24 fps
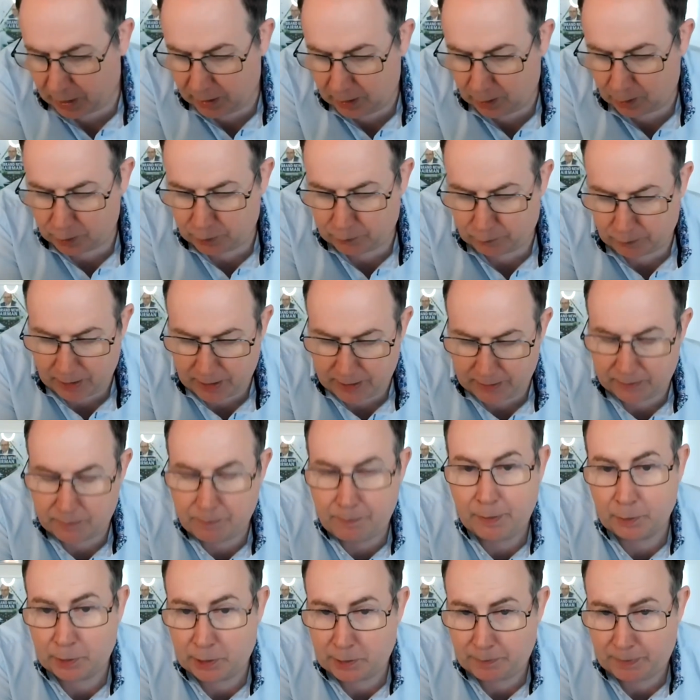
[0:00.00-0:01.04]
I lost rank,
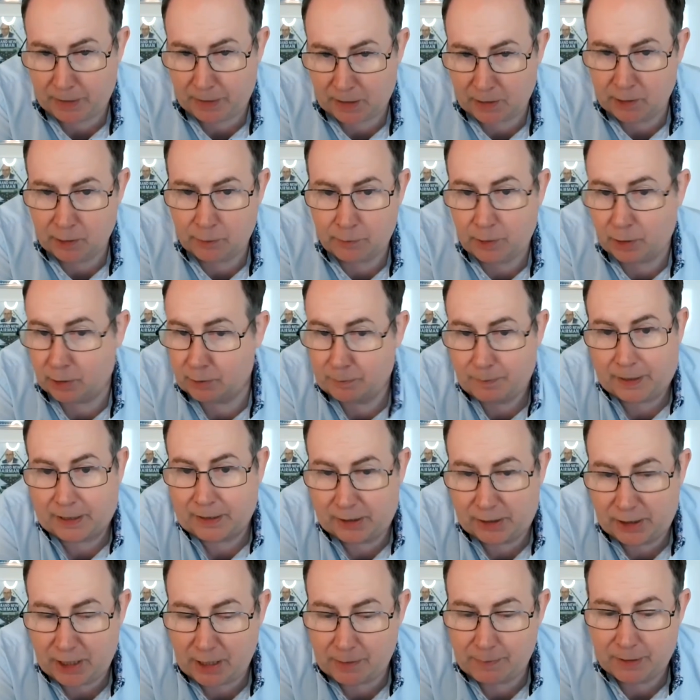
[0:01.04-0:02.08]
built it back up, got back
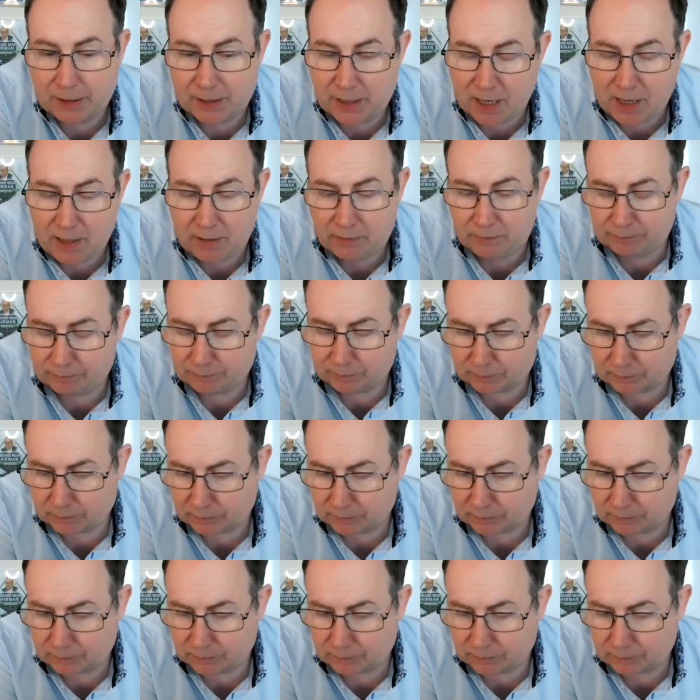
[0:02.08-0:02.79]
to chairman 10.